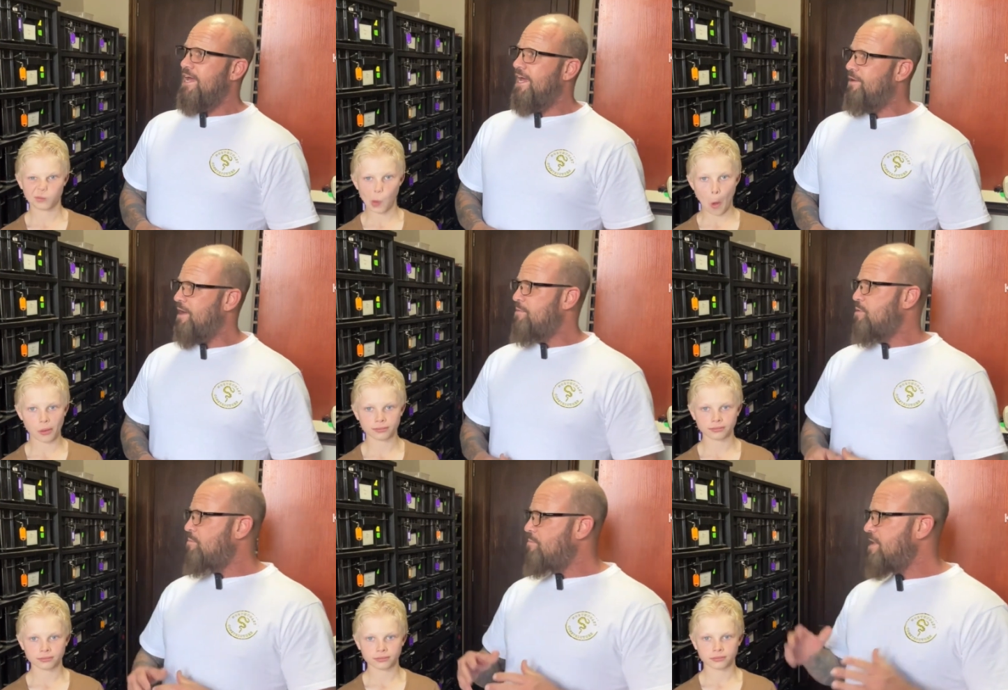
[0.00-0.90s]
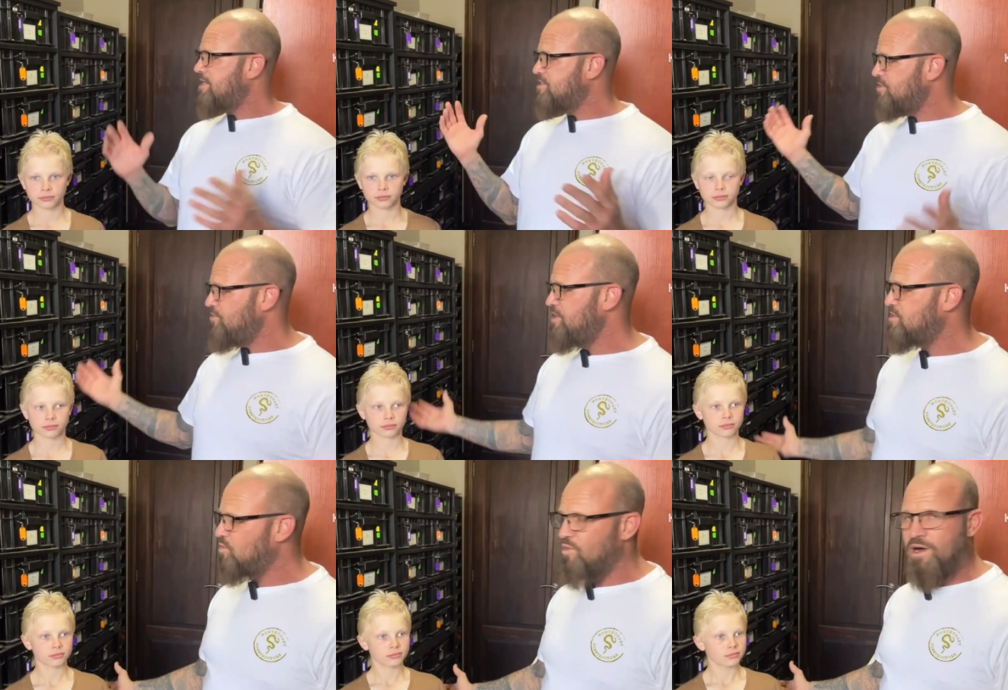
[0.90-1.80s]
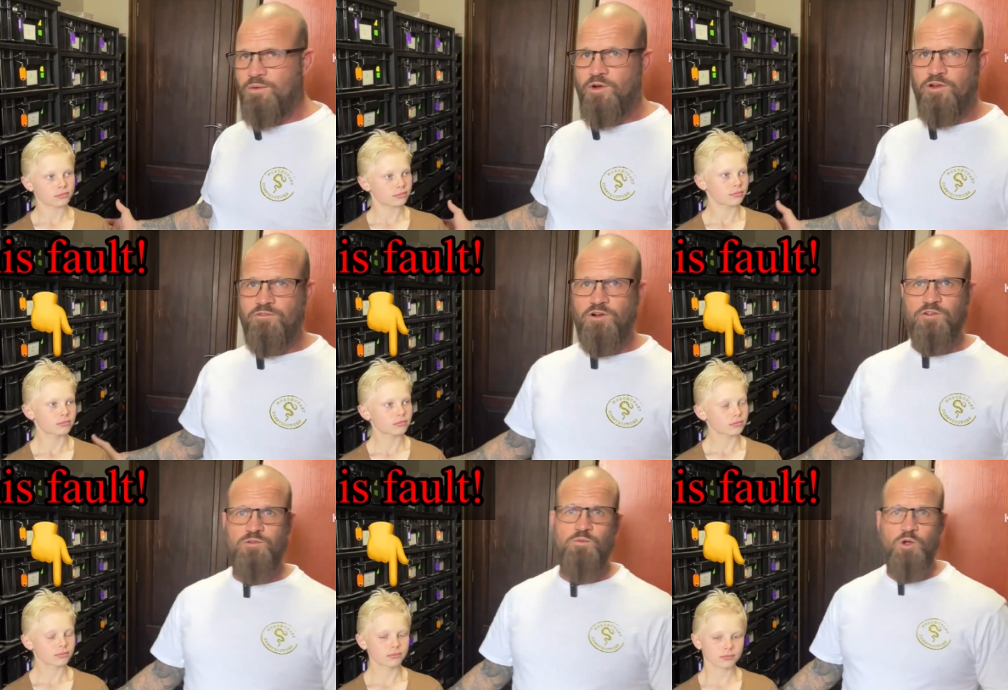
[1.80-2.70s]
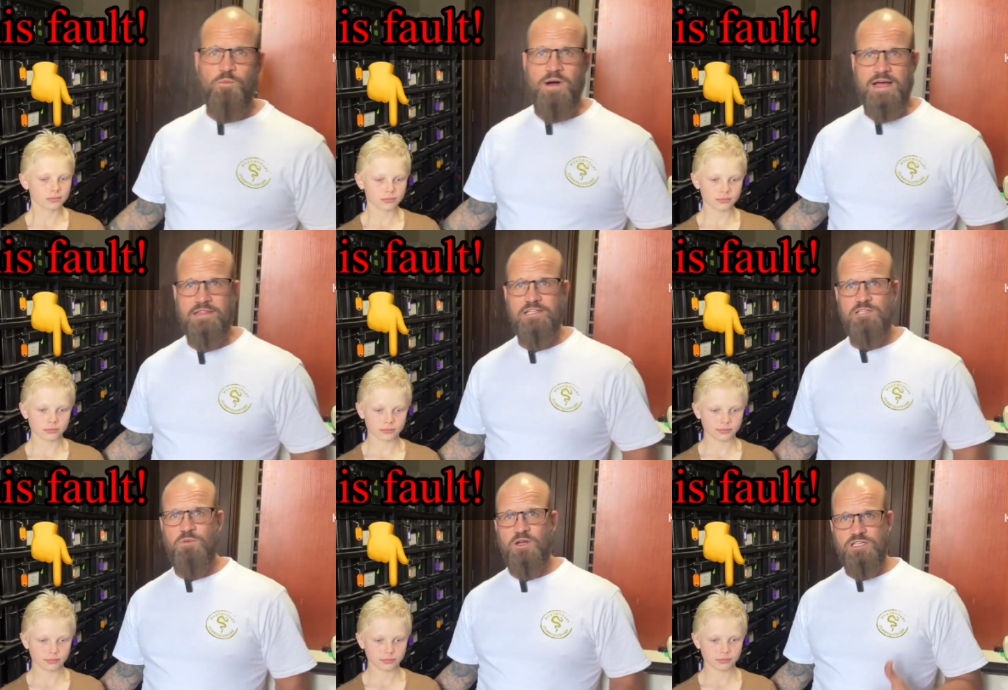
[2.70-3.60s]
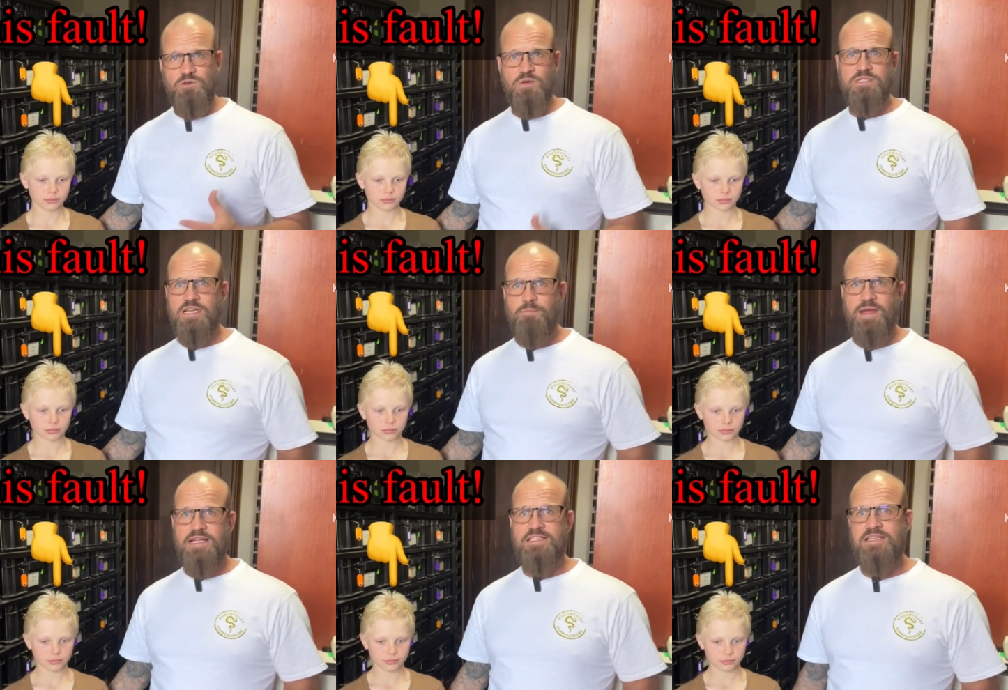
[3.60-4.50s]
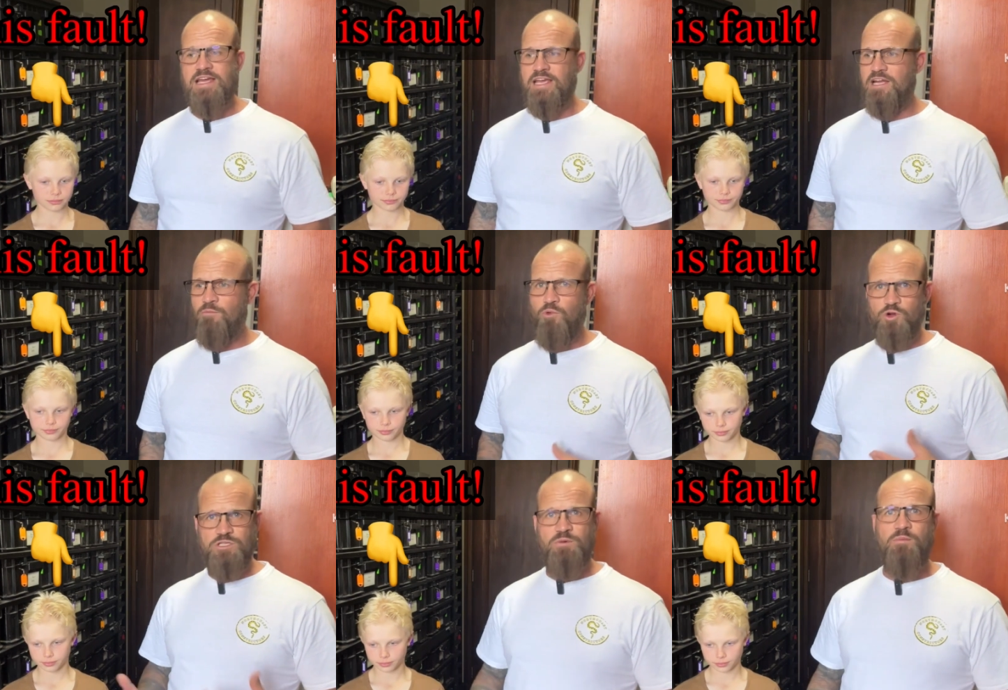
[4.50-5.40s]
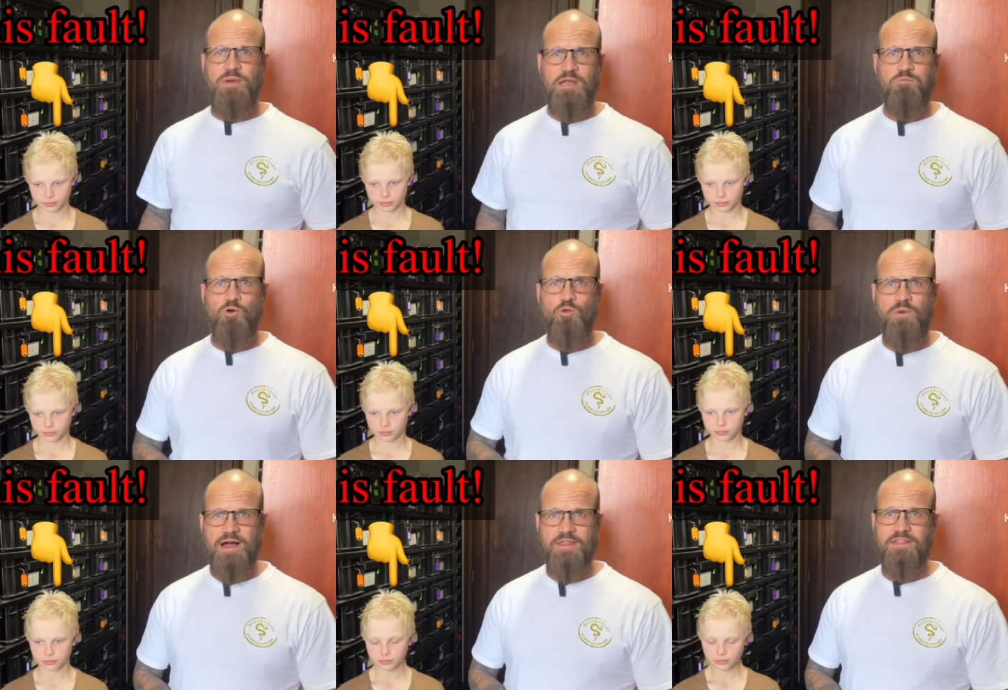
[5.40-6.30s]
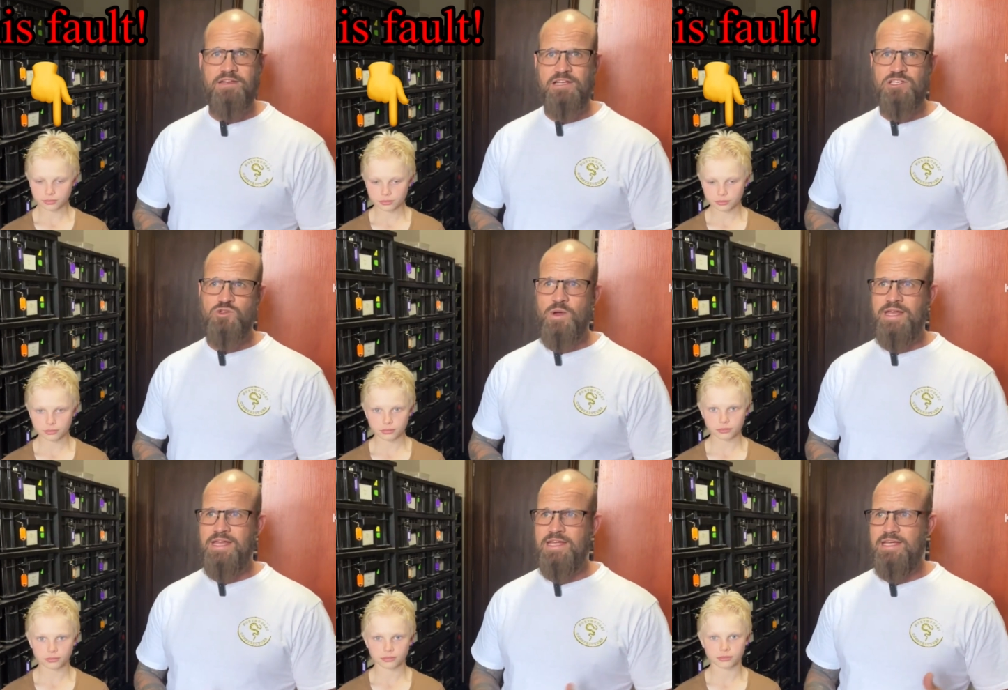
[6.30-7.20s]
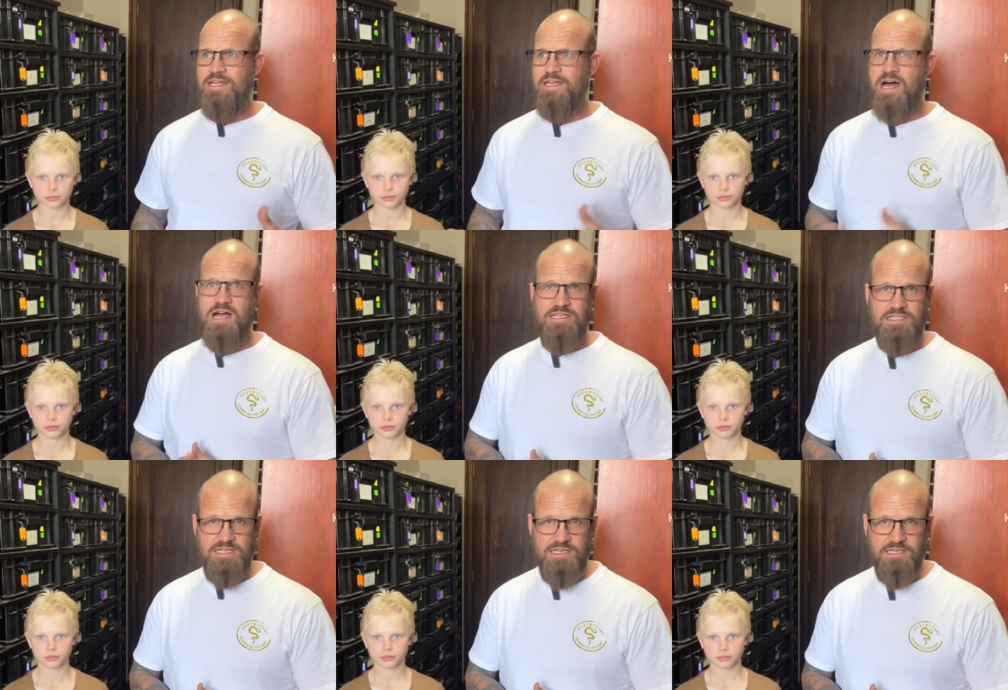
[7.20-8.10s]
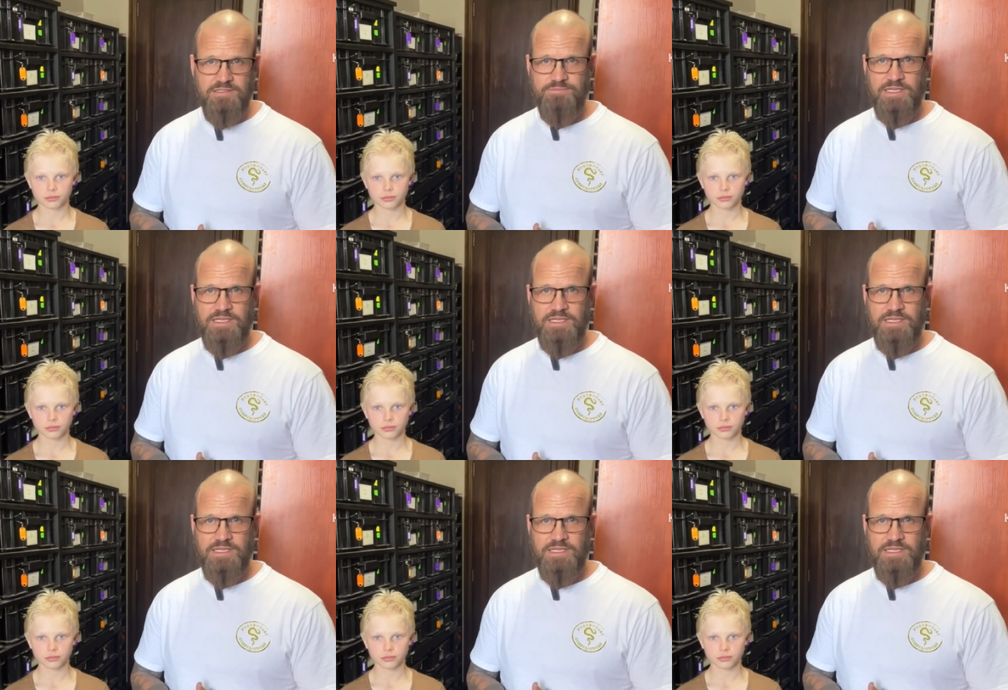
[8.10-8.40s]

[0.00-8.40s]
Speaker 1: Anyway, Max was the reason why we got involved in ball pythons because you wanted a pet snake, and I bought him a pet ball python in 2019.